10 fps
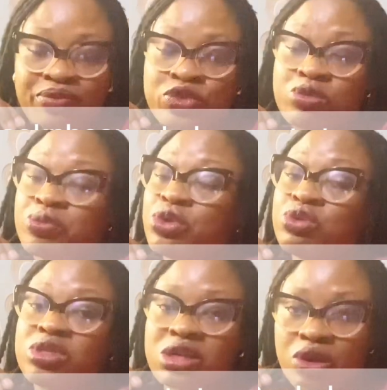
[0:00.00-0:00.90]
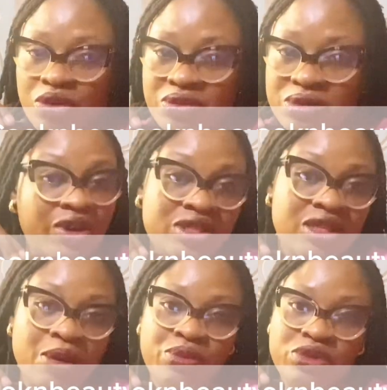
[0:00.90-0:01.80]
Some people use gloves. First thing
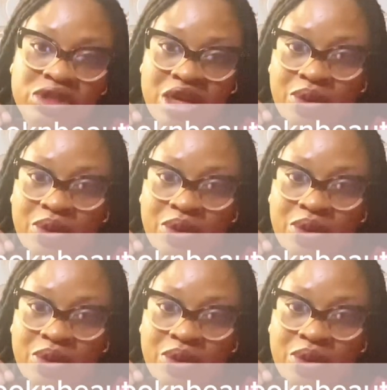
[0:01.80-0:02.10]
I put in that